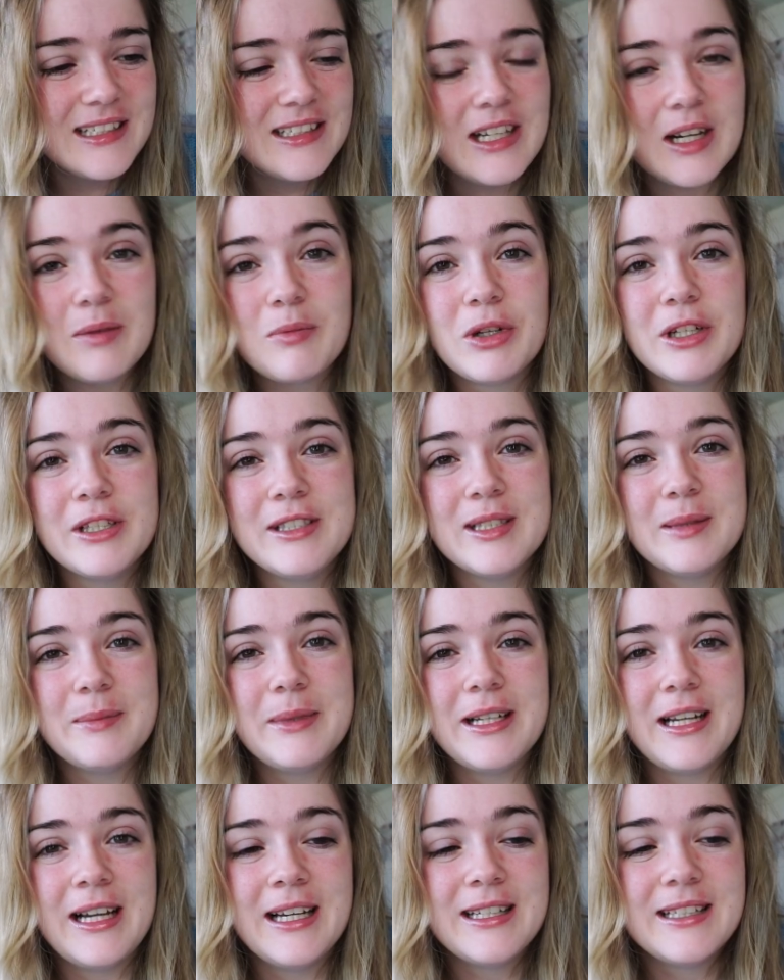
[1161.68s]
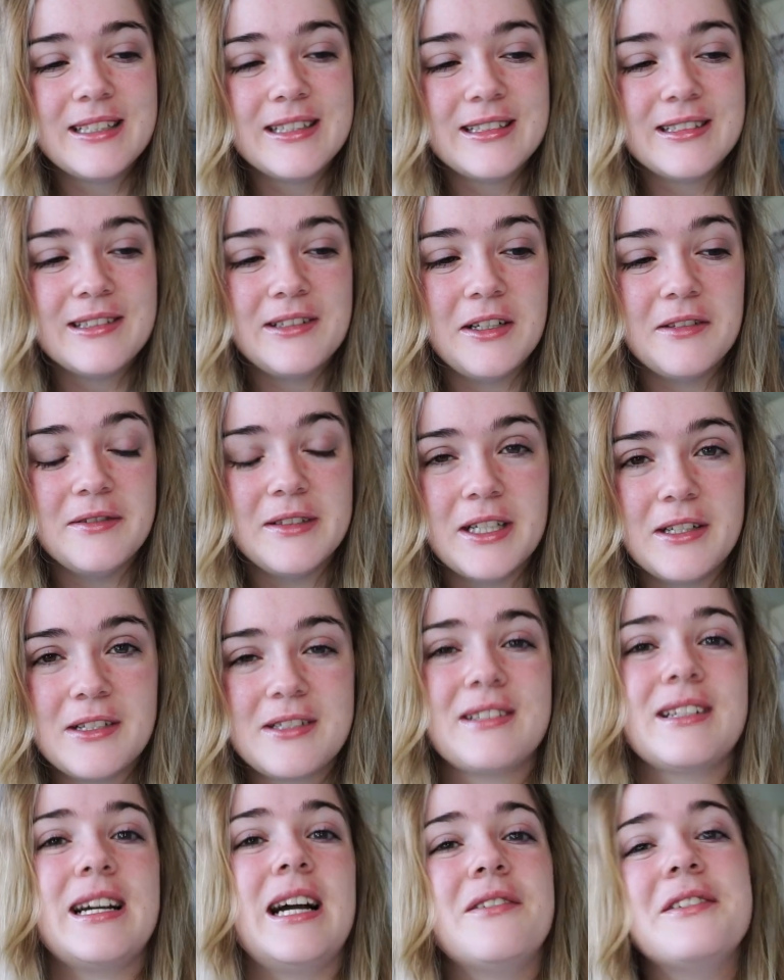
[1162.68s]
Now I'm probably gonna be like
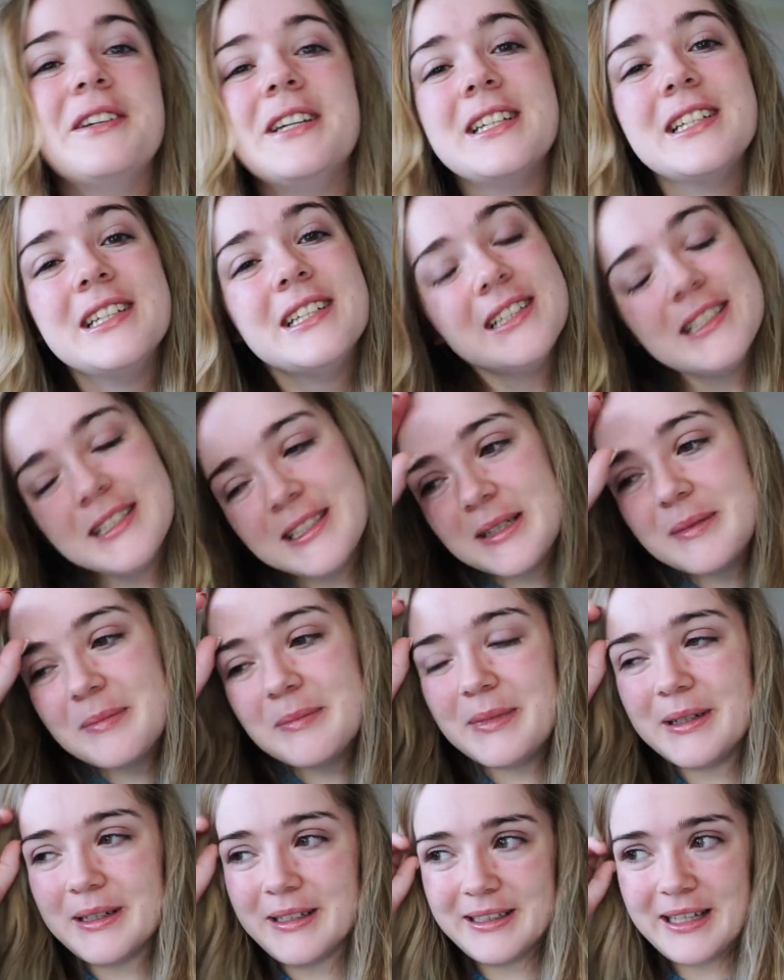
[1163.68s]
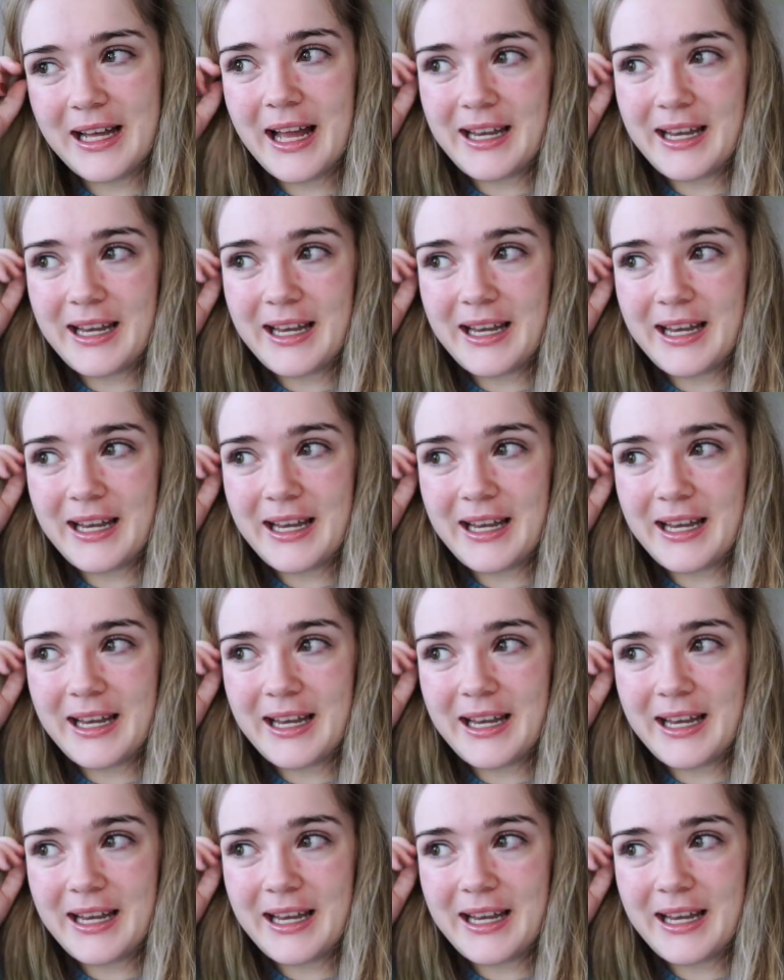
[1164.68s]
overdosed on caffeine. But